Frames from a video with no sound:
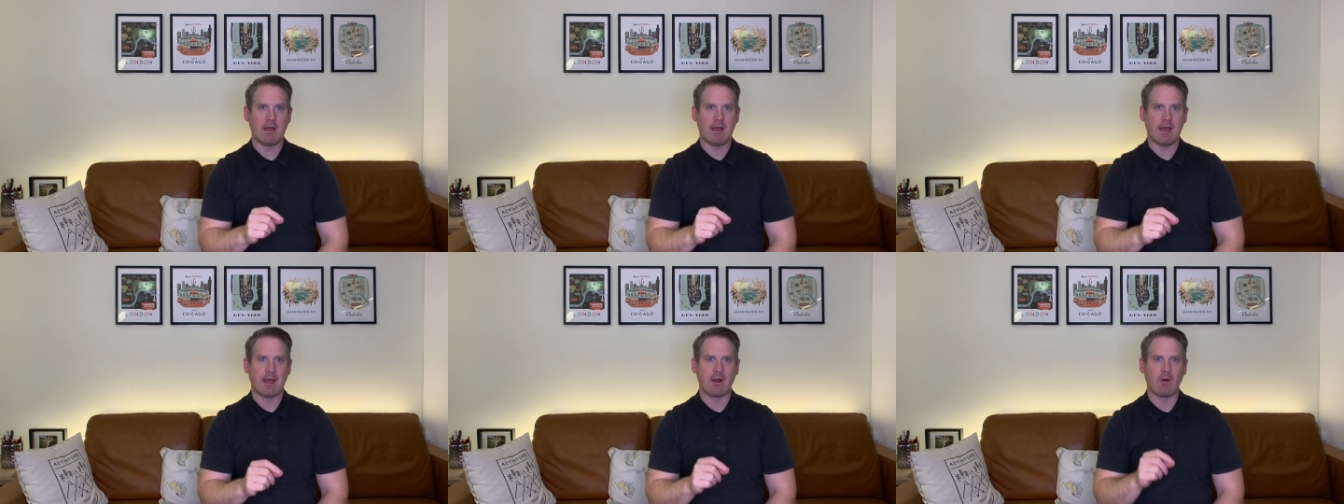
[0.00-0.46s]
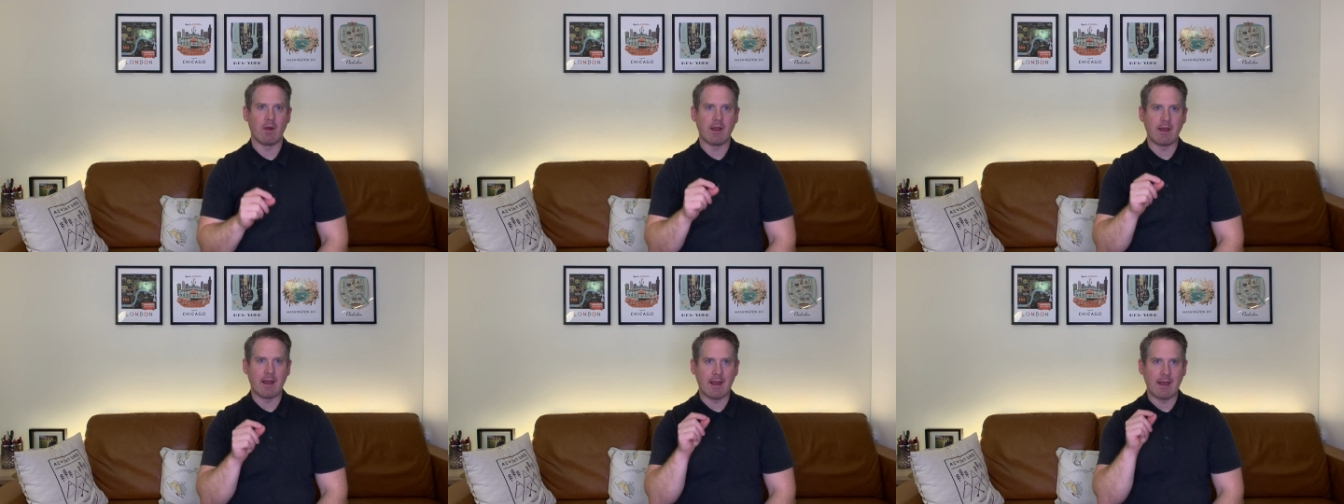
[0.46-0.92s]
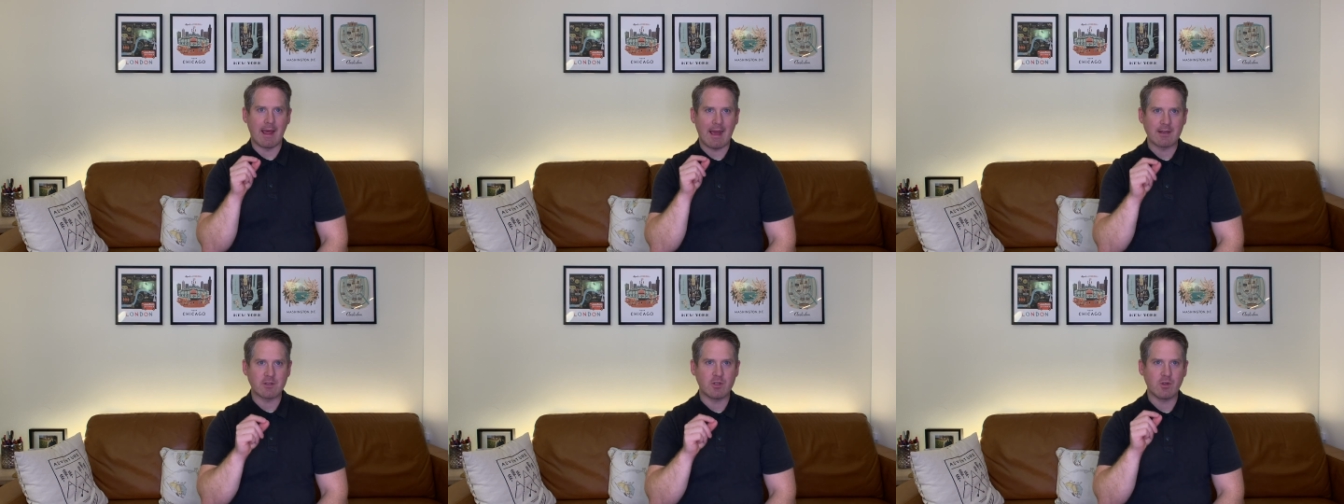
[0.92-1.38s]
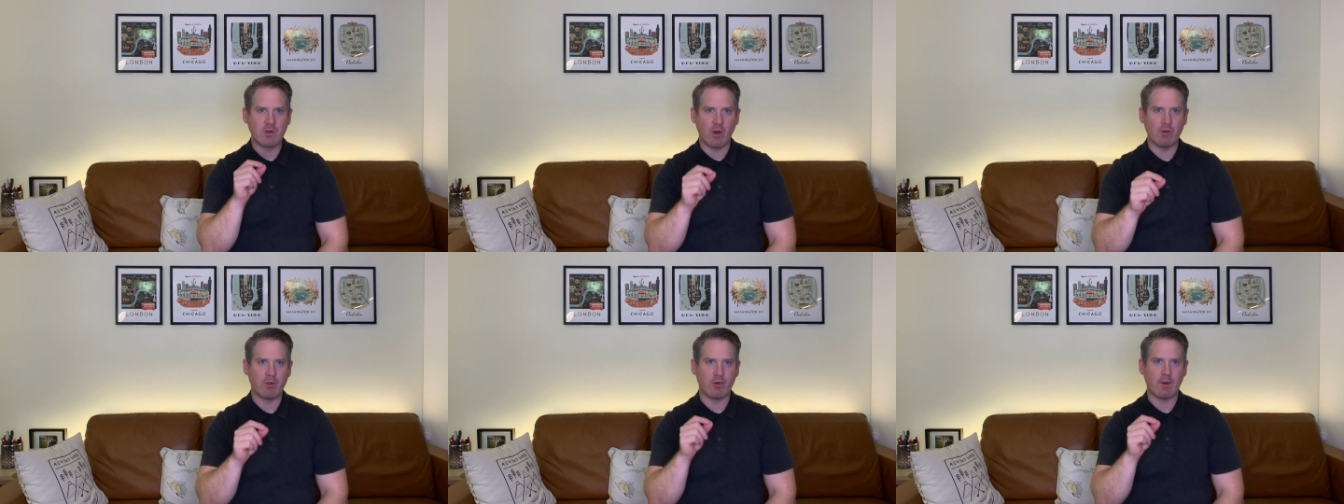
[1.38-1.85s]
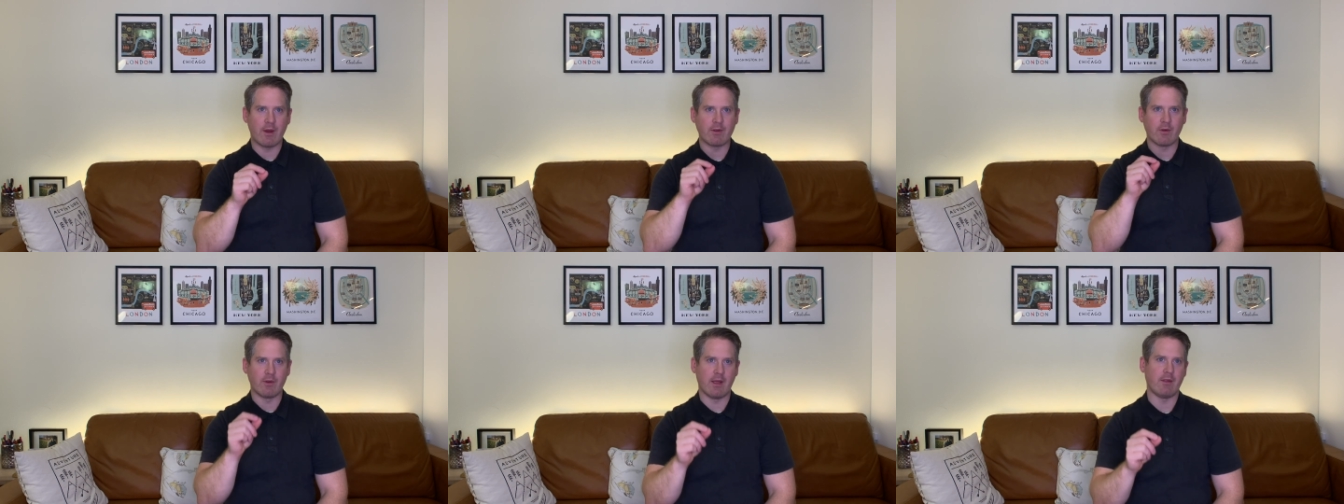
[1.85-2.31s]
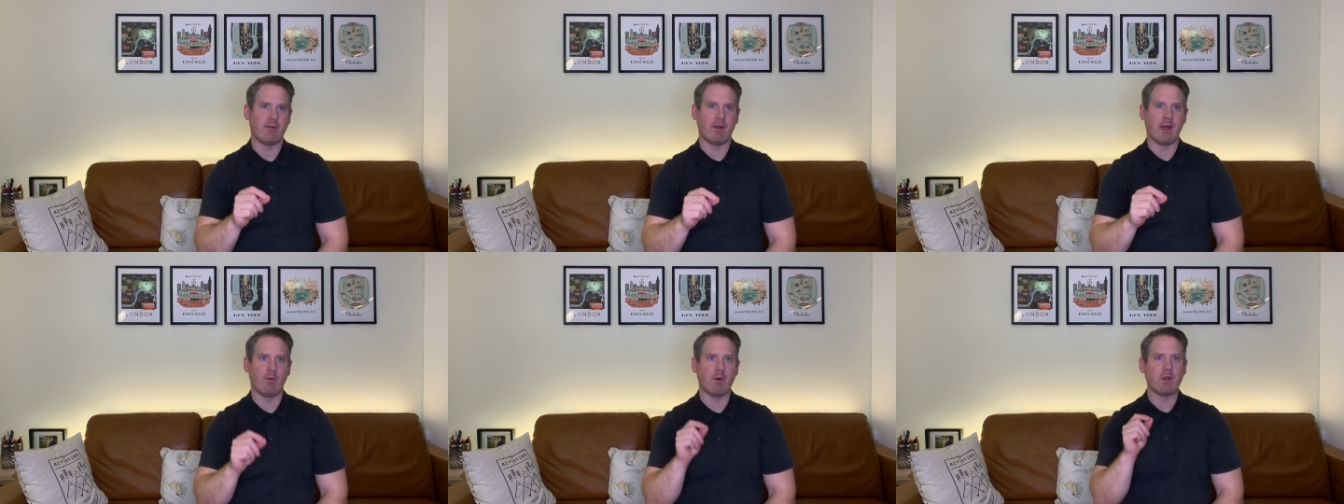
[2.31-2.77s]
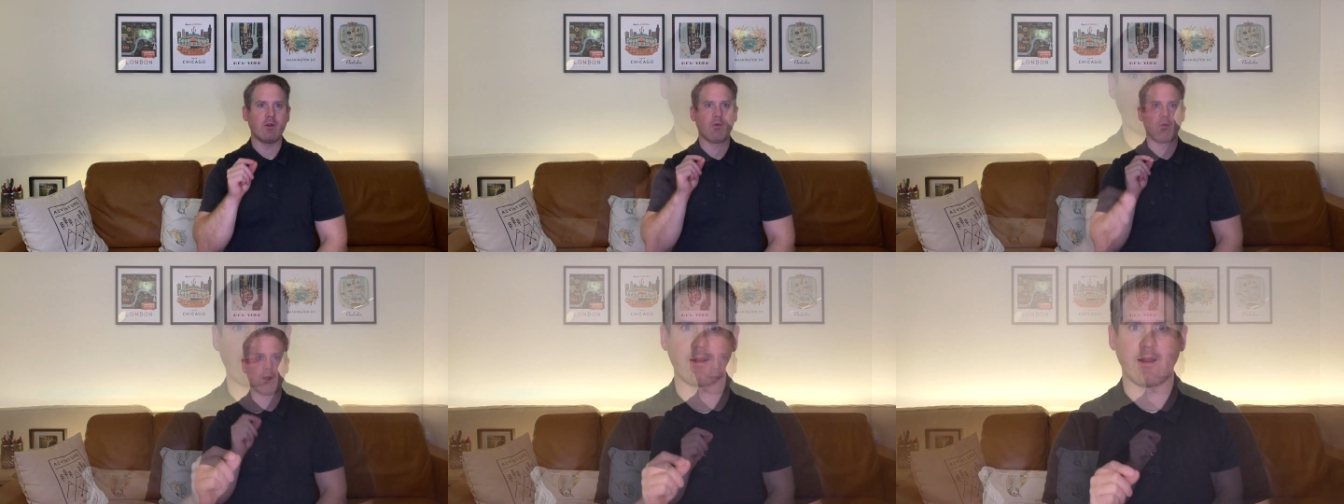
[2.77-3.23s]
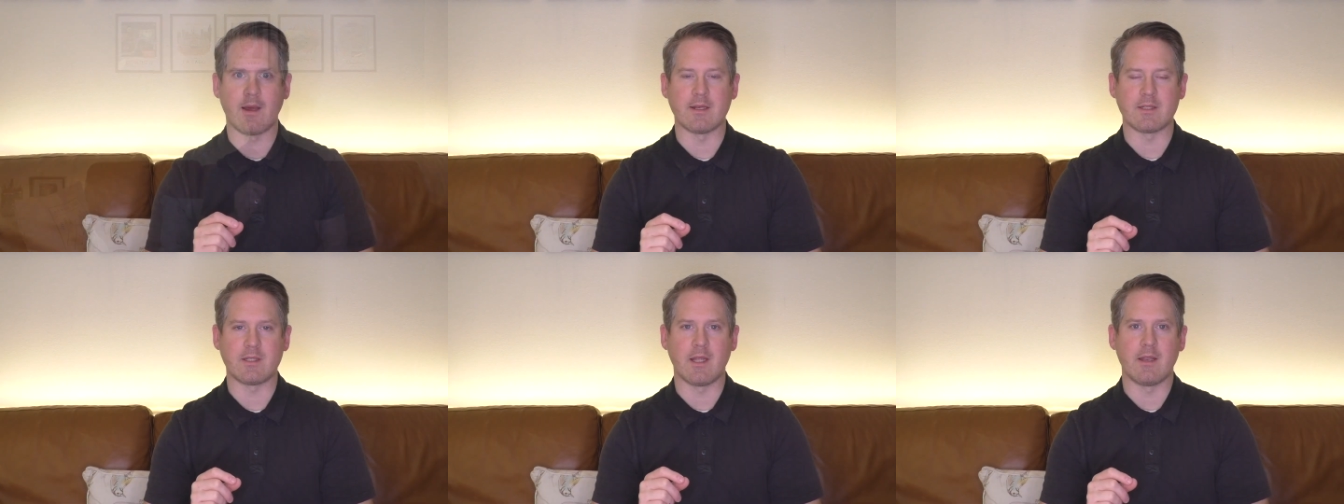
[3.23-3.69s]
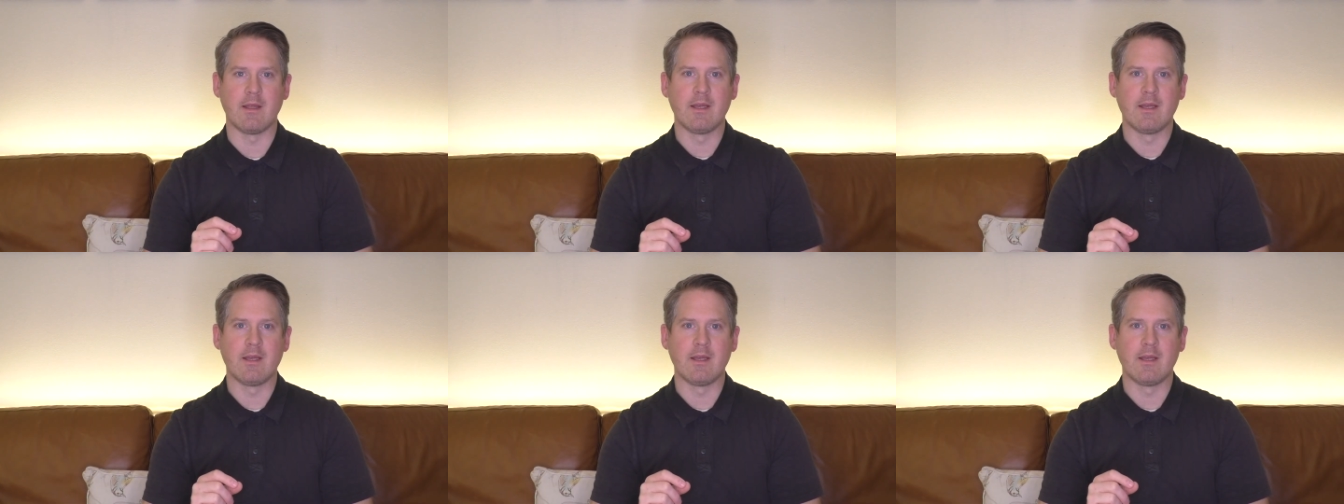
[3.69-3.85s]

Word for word: And, I, and, and as you go throughout your day today, I want you to recognize that